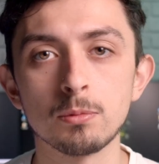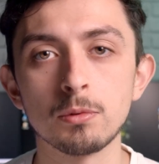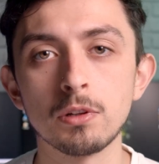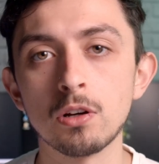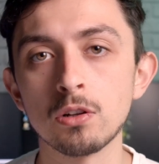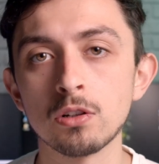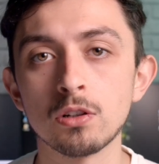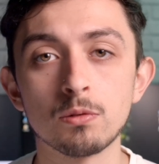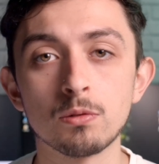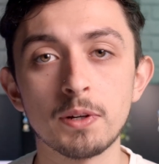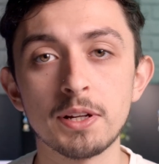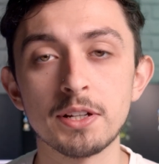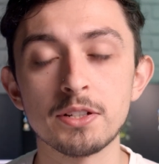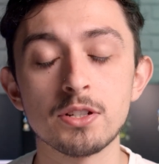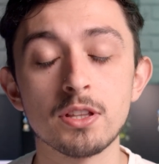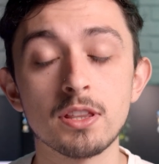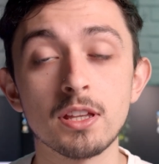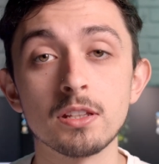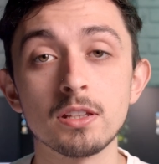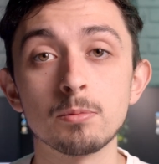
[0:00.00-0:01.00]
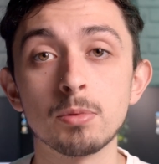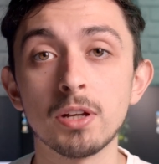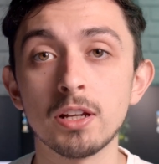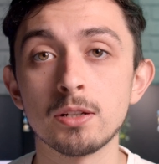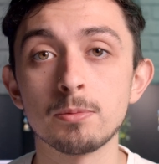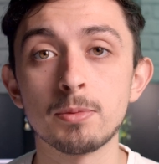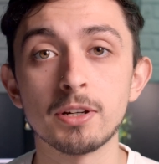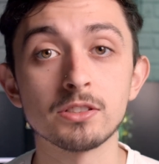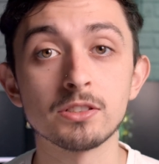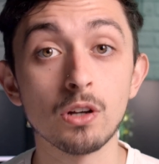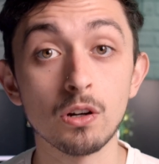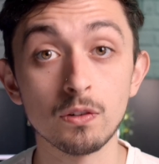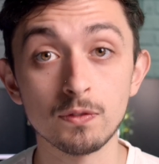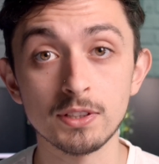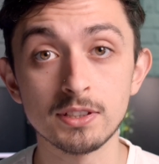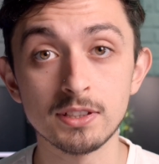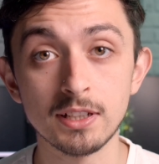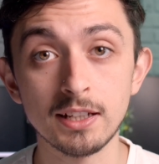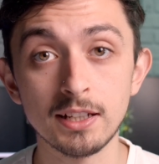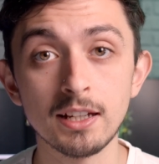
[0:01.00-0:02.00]
longer reach than the blunderbuss,
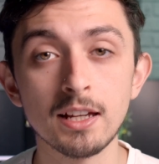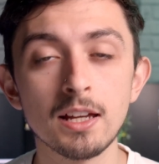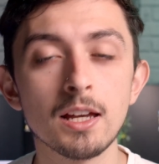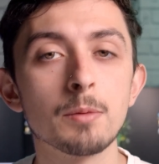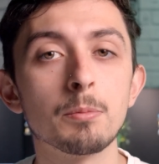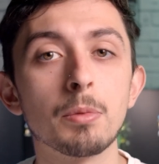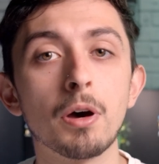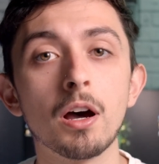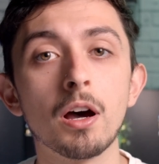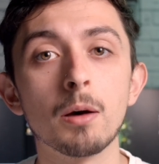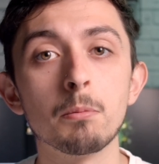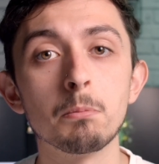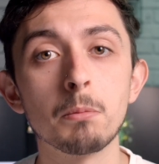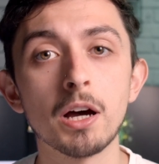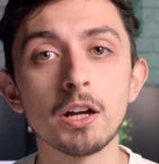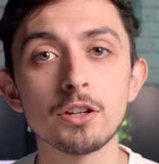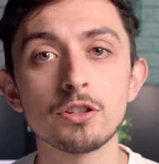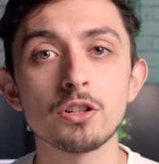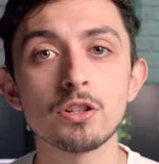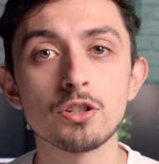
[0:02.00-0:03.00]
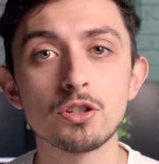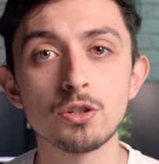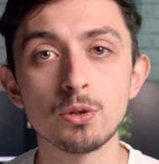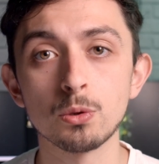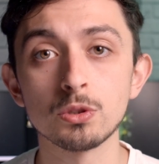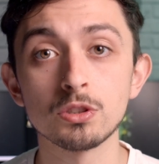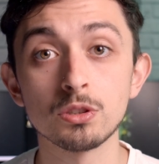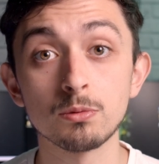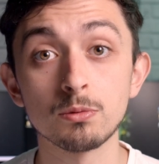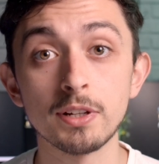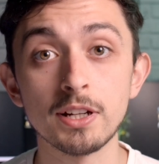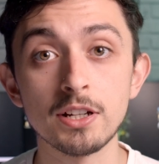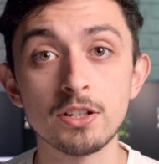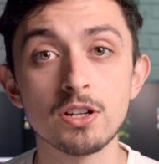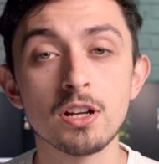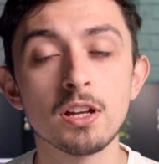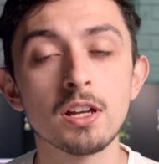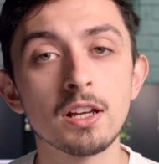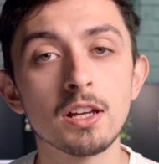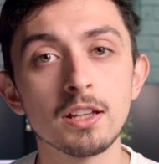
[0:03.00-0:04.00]
obviously, but a much shorter reach
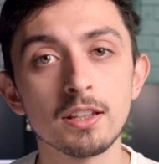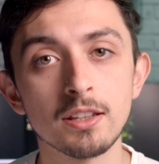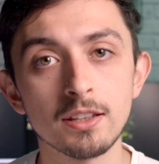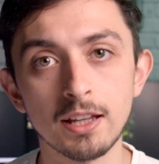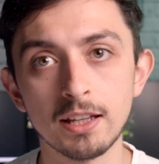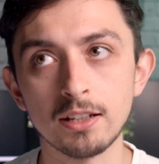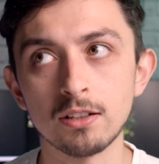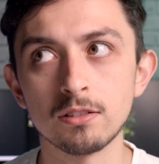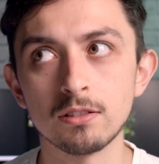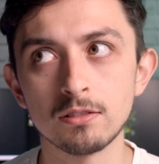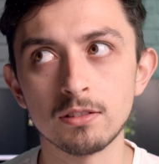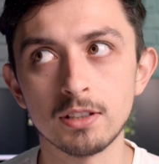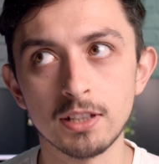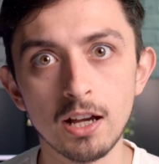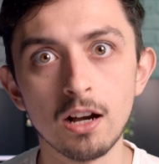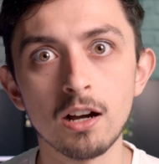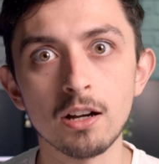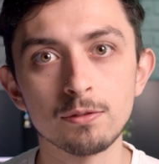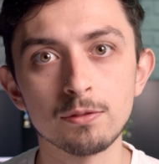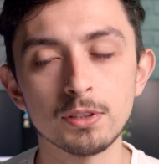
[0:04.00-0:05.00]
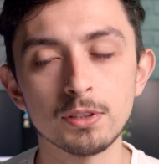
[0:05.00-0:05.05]
than the Eye of